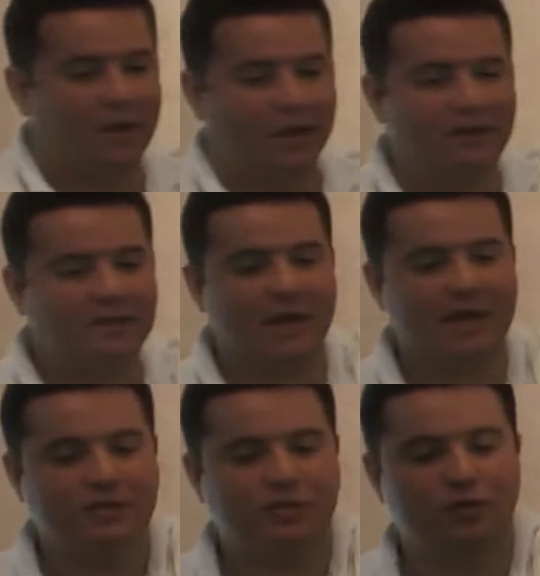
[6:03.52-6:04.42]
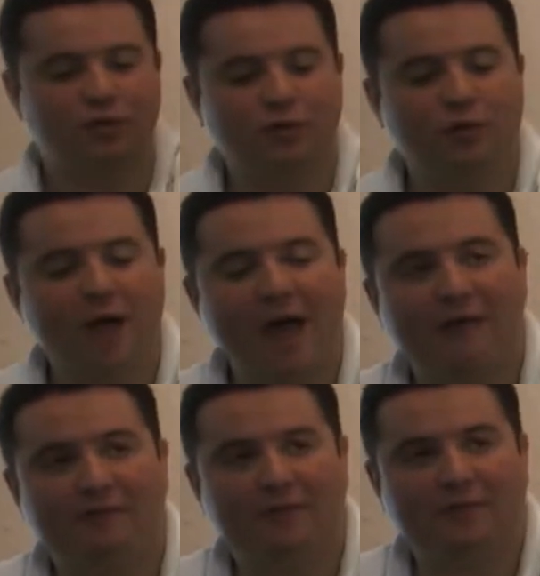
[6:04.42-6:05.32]
In this case, you do
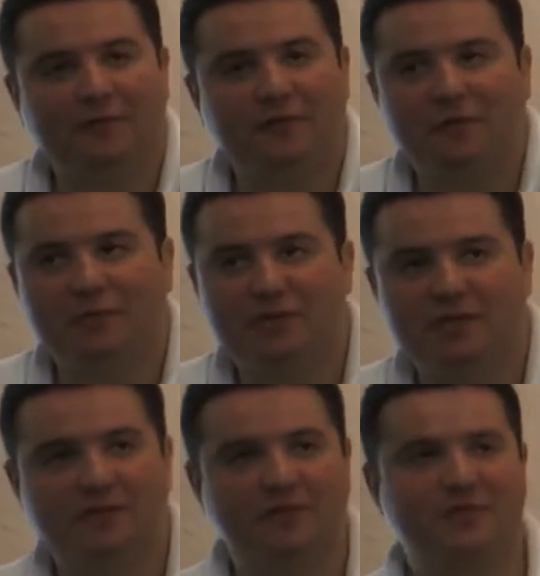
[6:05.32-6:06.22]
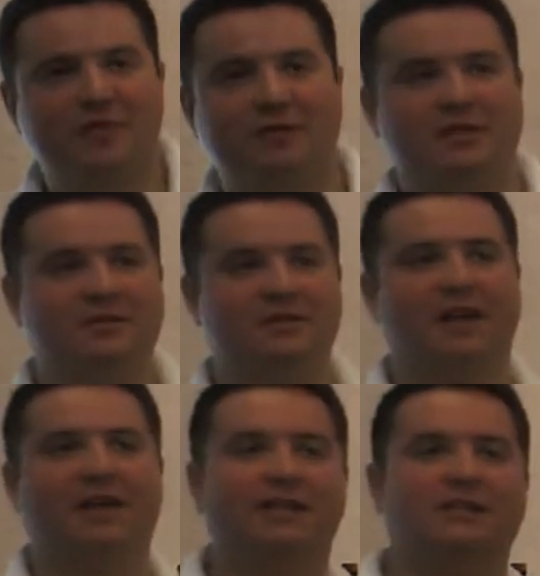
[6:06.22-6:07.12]
have the 15% of secrets
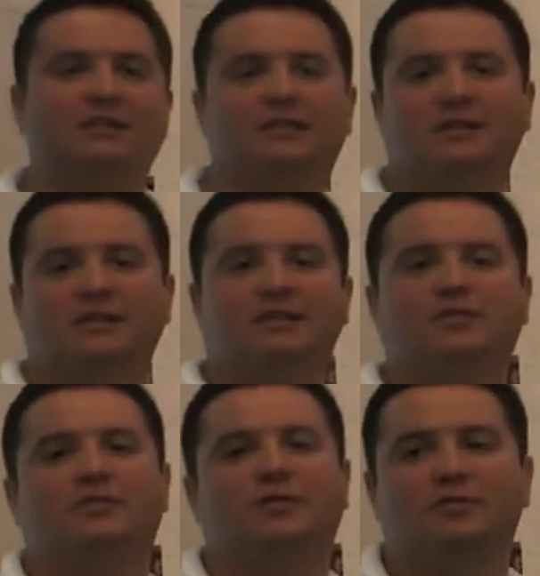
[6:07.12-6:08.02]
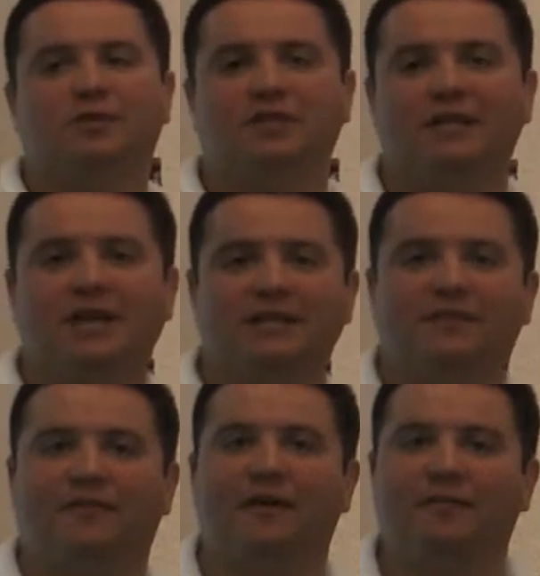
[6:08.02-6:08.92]
added. So this one is
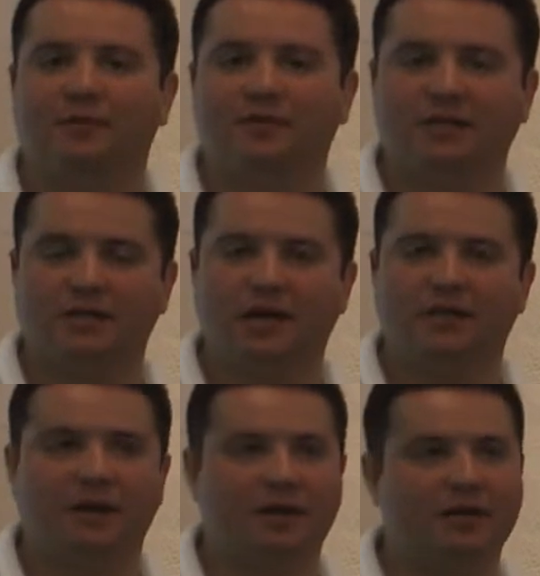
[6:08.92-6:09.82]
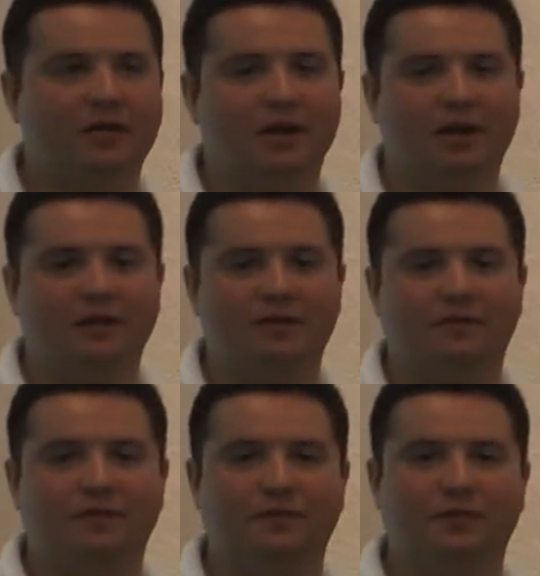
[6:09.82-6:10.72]
85% Carmenere and the
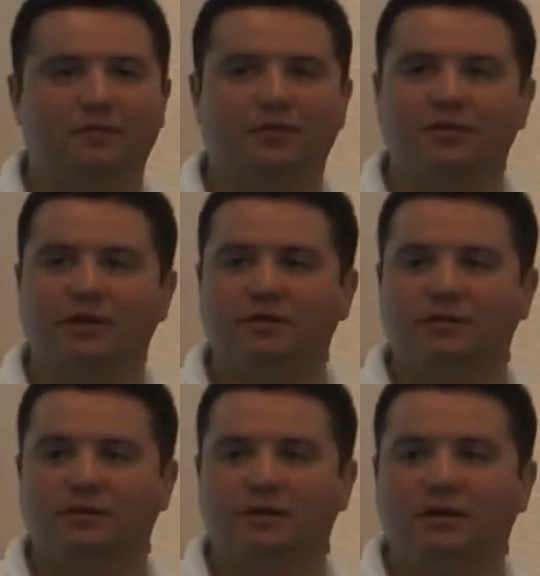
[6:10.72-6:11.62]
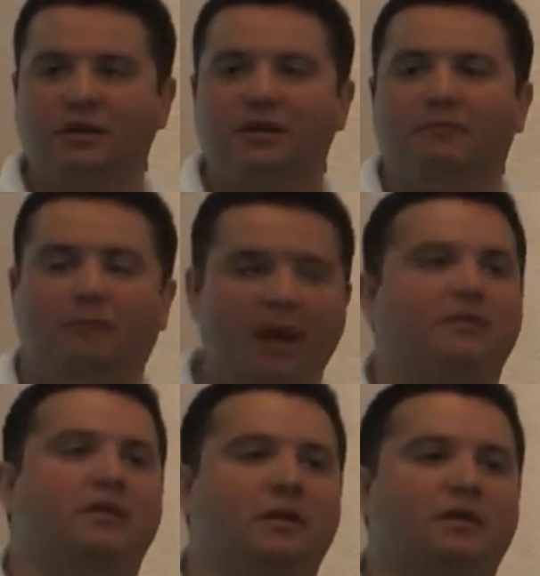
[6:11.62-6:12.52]
15%
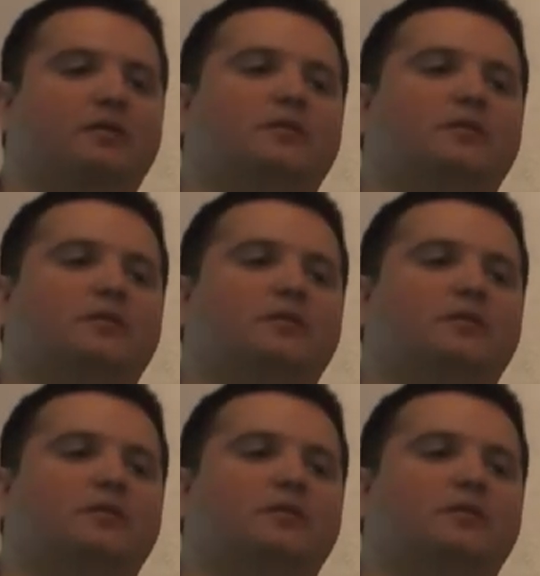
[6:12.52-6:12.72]
blending.